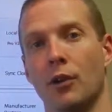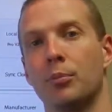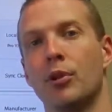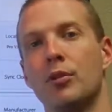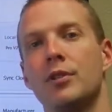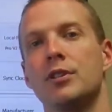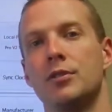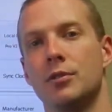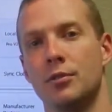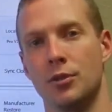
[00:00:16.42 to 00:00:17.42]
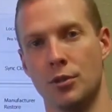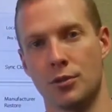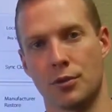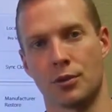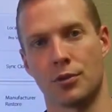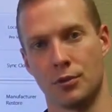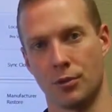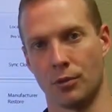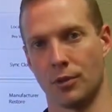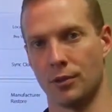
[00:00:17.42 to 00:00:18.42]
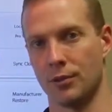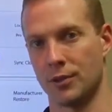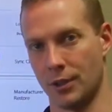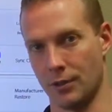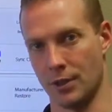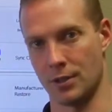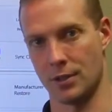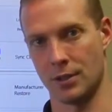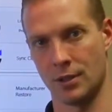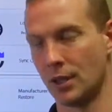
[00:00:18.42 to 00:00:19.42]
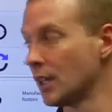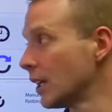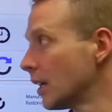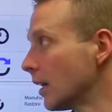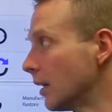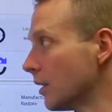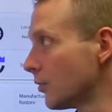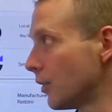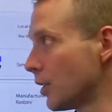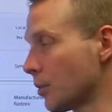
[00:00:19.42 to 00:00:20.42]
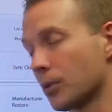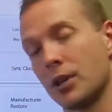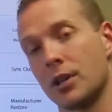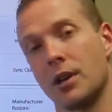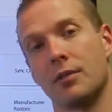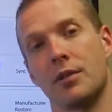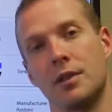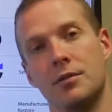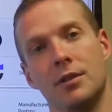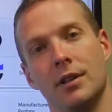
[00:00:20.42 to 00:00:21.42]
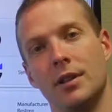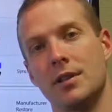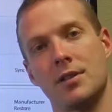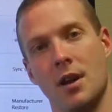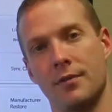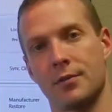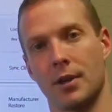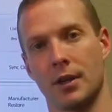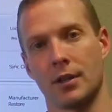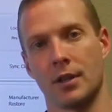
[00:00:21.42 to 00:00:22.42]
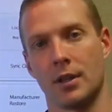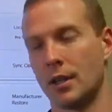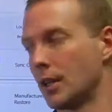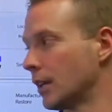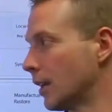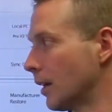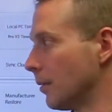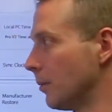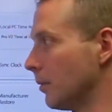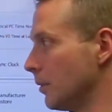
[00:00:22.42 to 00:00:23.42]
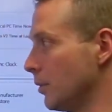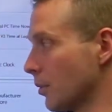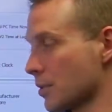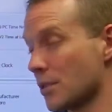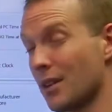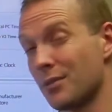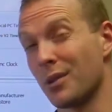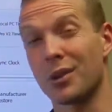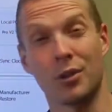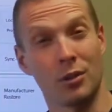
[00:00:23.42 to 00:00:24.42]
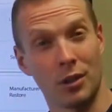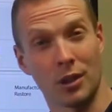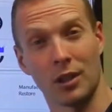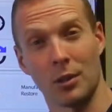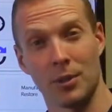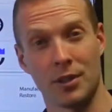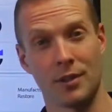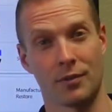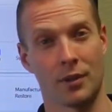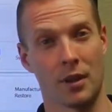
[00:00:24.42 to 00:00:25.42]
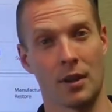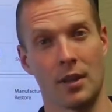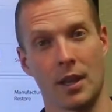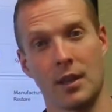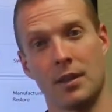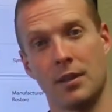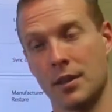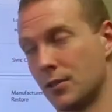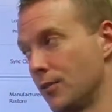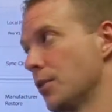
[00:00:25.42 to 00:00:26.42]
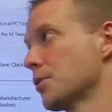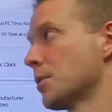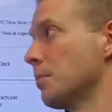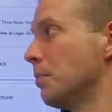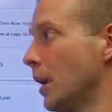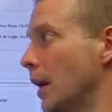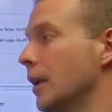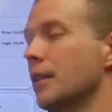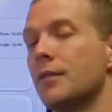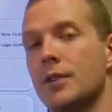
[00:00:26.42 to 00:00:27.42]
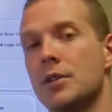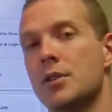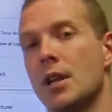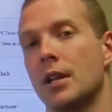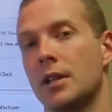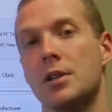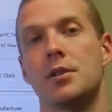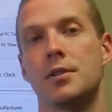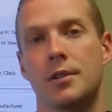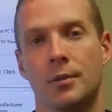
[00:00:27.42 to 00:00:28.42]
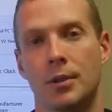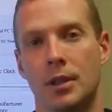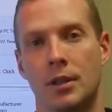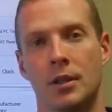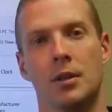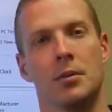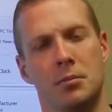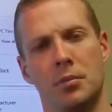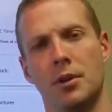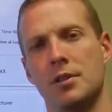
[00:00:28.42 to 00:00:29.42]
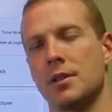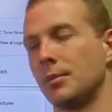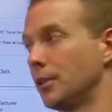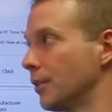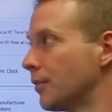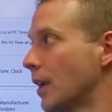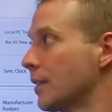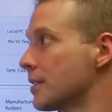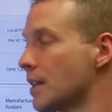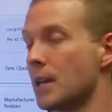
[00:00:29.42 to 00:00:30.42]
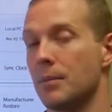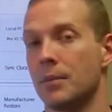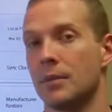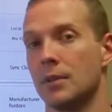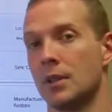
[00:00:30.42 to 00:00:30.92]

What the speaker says: of our Pro V2 user tutorial series. In this video we're going to cover the utility software. Now, your software could look a little bit different than this version, but the functionality should still be pretty similar if not the same.